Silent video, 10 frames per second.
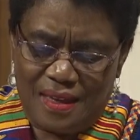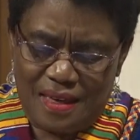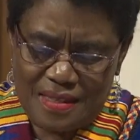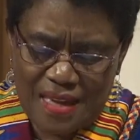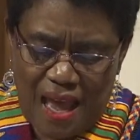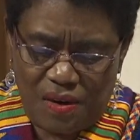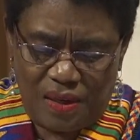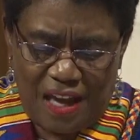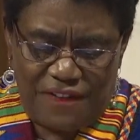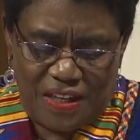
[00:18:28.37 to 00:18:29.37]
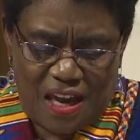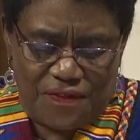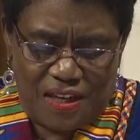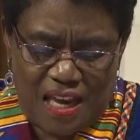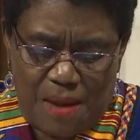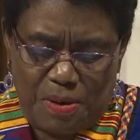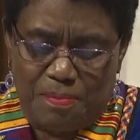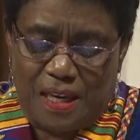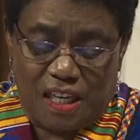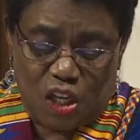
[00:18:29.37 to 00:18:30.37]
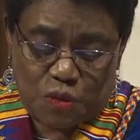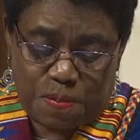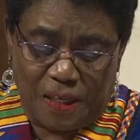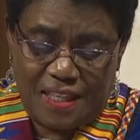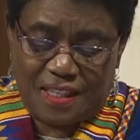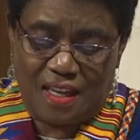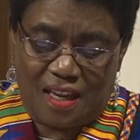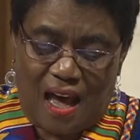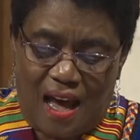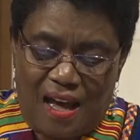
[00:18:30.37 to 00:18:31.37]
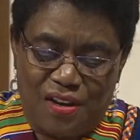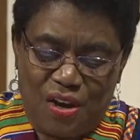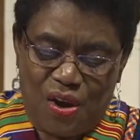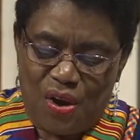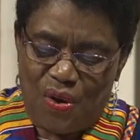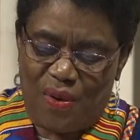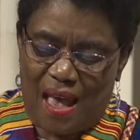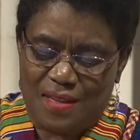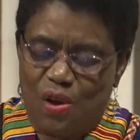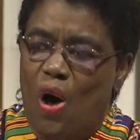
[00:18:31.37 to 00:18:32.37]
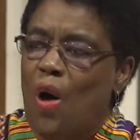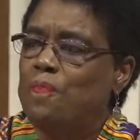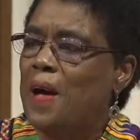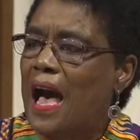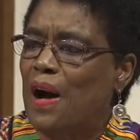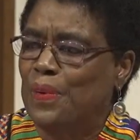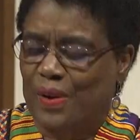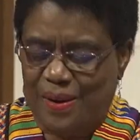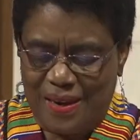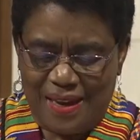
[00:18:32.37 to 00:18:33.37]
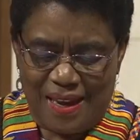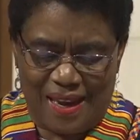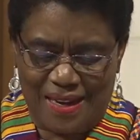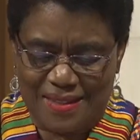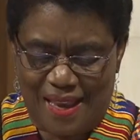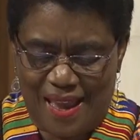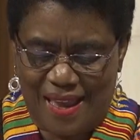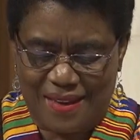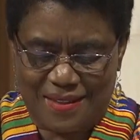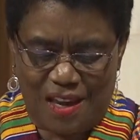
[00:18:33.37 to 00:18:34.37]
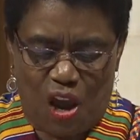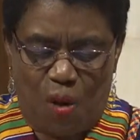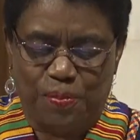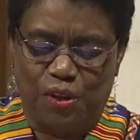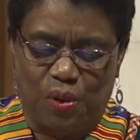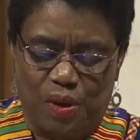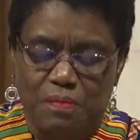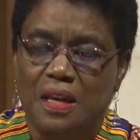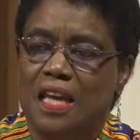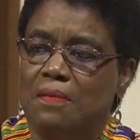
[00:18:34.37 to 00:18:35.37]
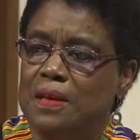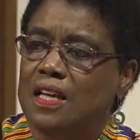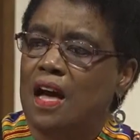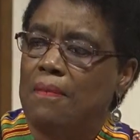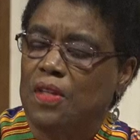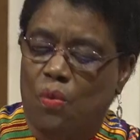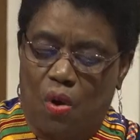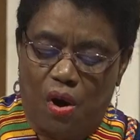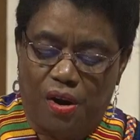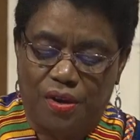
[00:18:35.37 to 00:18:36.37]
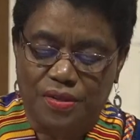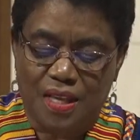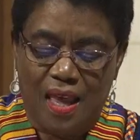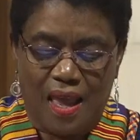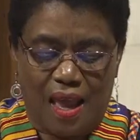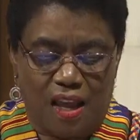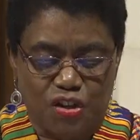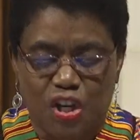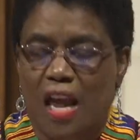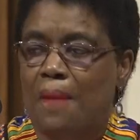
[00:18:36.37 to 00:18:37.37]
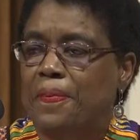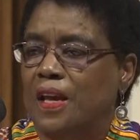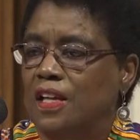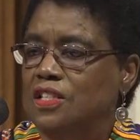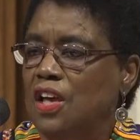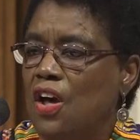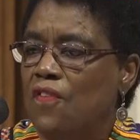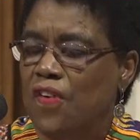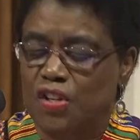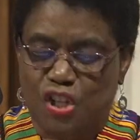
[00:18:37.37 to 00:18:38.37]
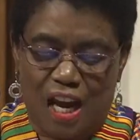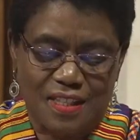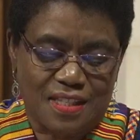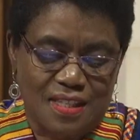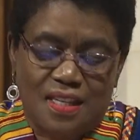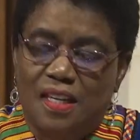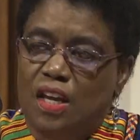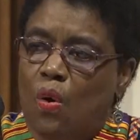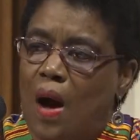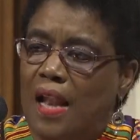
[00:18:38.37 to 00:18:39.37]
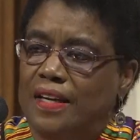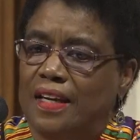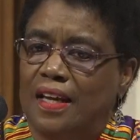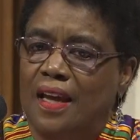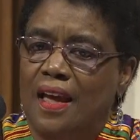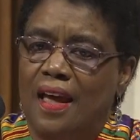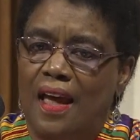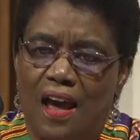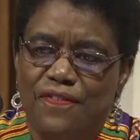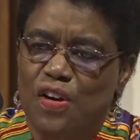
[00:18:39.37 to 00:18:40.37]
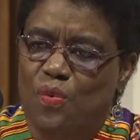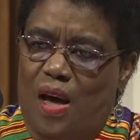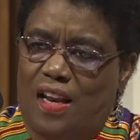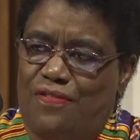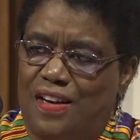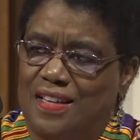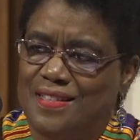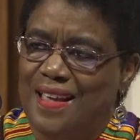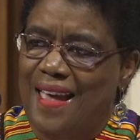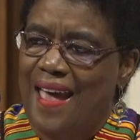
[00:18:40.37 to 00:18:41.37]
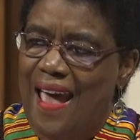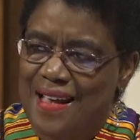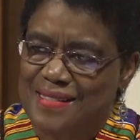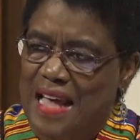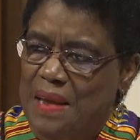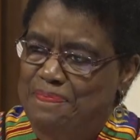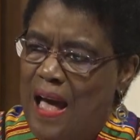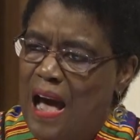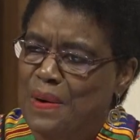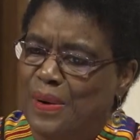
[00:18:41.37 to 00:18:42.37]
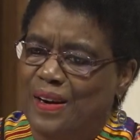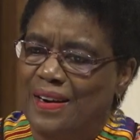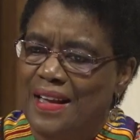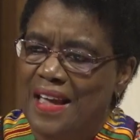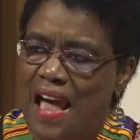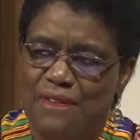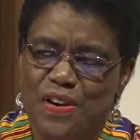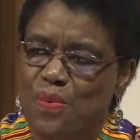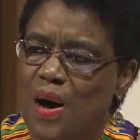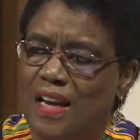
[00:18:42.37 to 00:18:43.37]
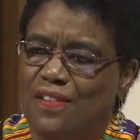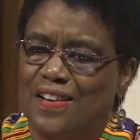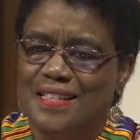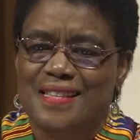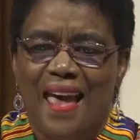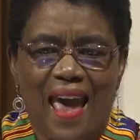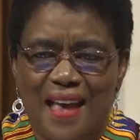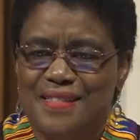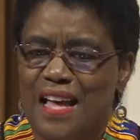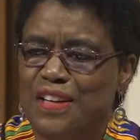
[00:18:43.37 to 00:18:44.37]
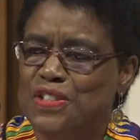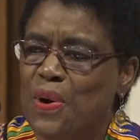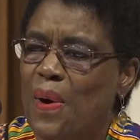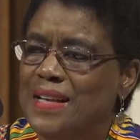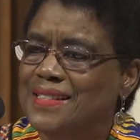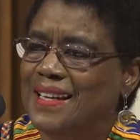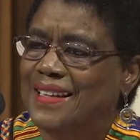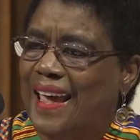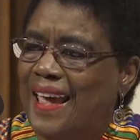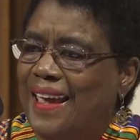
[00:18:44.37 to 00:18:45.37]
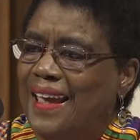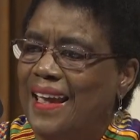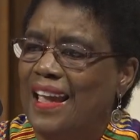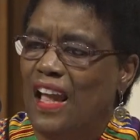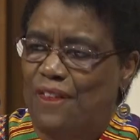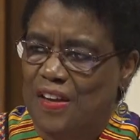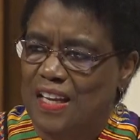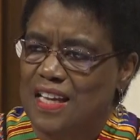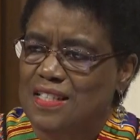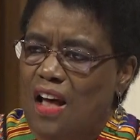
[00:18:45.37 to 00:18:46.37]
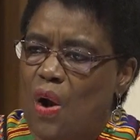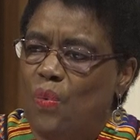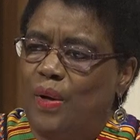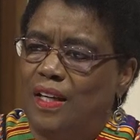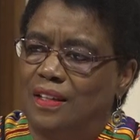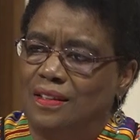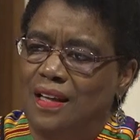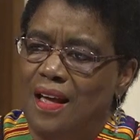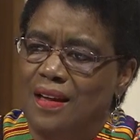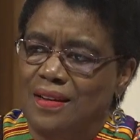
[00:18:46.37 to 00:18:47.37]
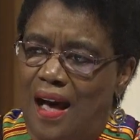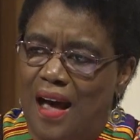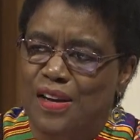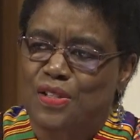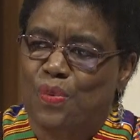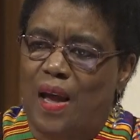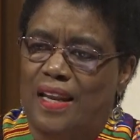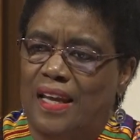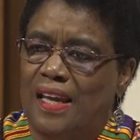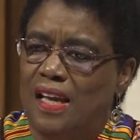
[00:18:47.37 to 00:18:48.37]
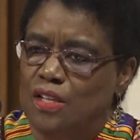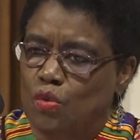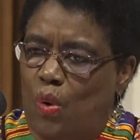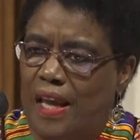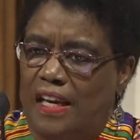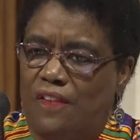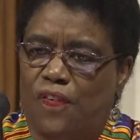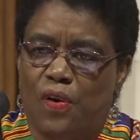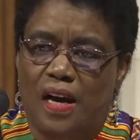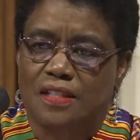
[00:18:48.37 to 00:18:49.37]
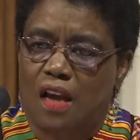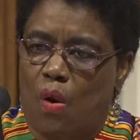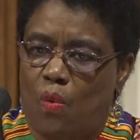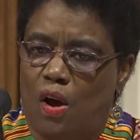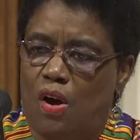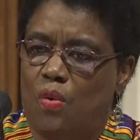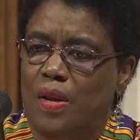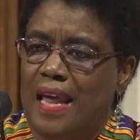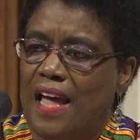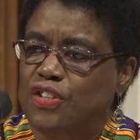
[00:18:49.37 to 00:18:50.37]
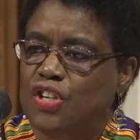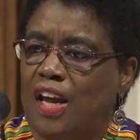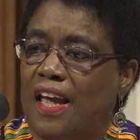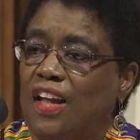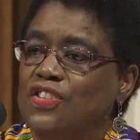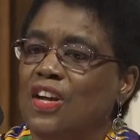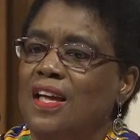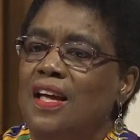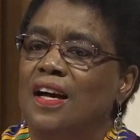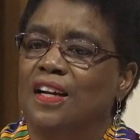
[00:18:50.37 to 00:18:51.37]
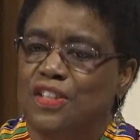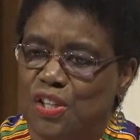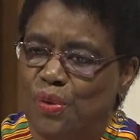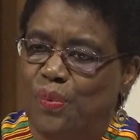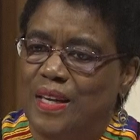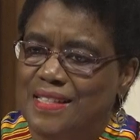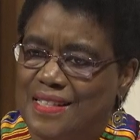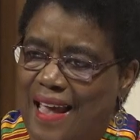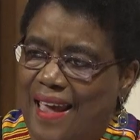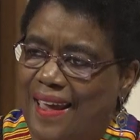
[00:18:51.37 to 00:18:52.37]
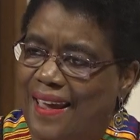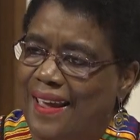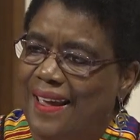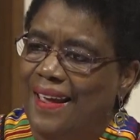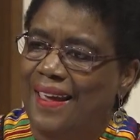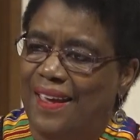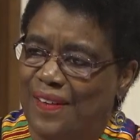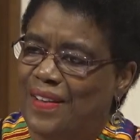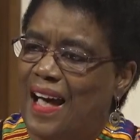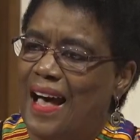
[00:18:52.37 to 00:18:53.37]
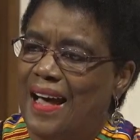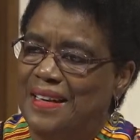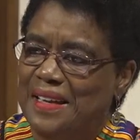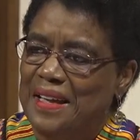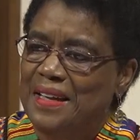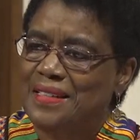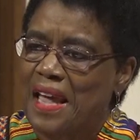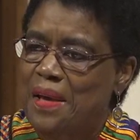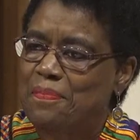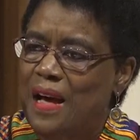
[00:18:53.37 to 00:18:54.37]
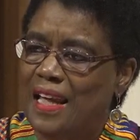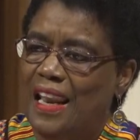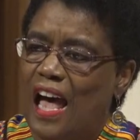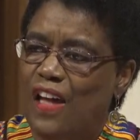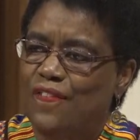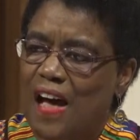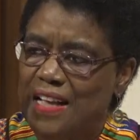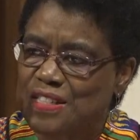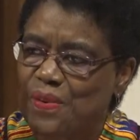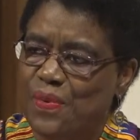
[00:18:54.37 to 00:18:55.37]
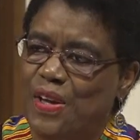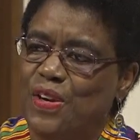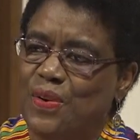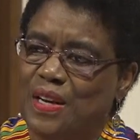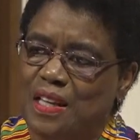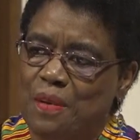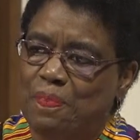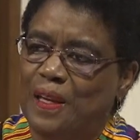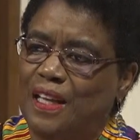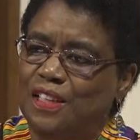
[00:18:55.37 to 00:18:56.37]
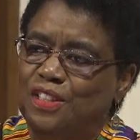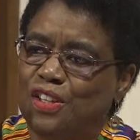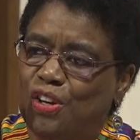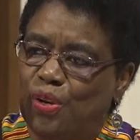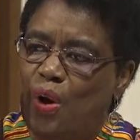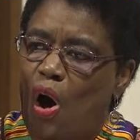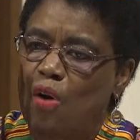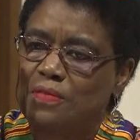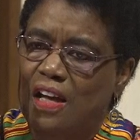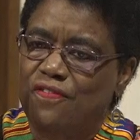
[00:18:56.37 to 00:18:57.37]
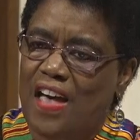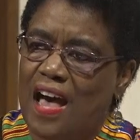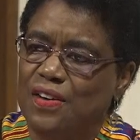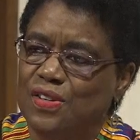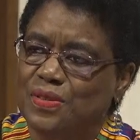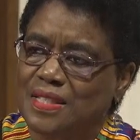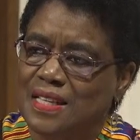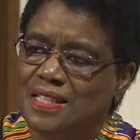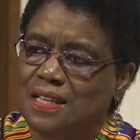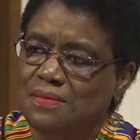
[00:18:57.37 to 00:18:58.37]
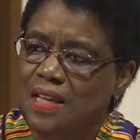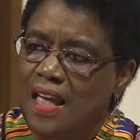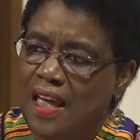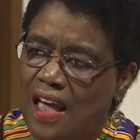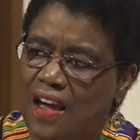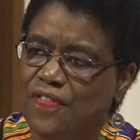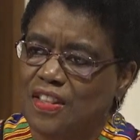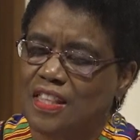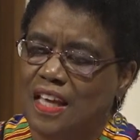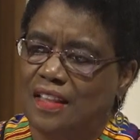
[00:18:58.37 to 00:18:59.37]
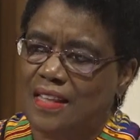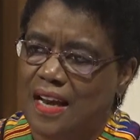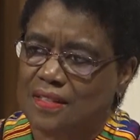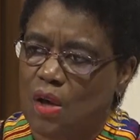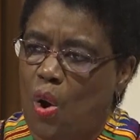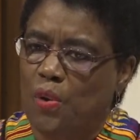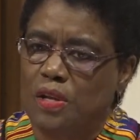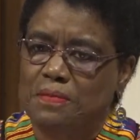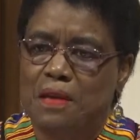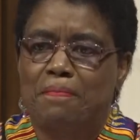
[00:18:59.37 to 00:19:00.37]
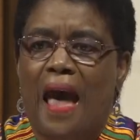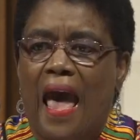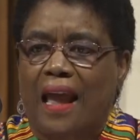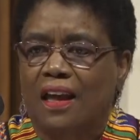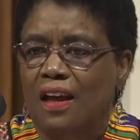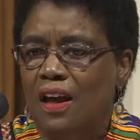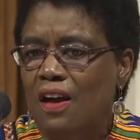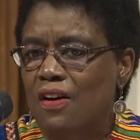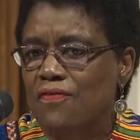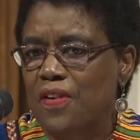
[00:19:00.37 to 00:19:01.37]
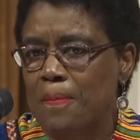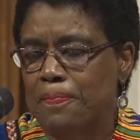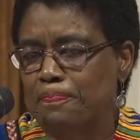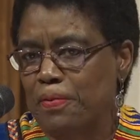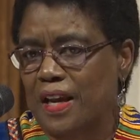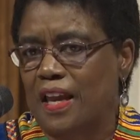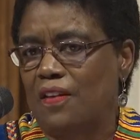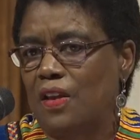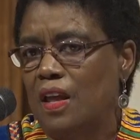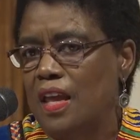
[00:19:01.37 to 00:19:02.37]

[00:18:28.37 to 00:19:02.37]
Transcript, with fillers: is not on loving every neighbor, but it is pleasing God who has all power in his hand to help you and me become the warriors and champions for justice and equality. Every one of us has that power. Every one of us has that choice today if it is our will. God is ready. He is waiting for us. Our world will not change until we say, Here, God, take my life. I surrender it completely to you, all my value systems, everything that is holding me back from bringing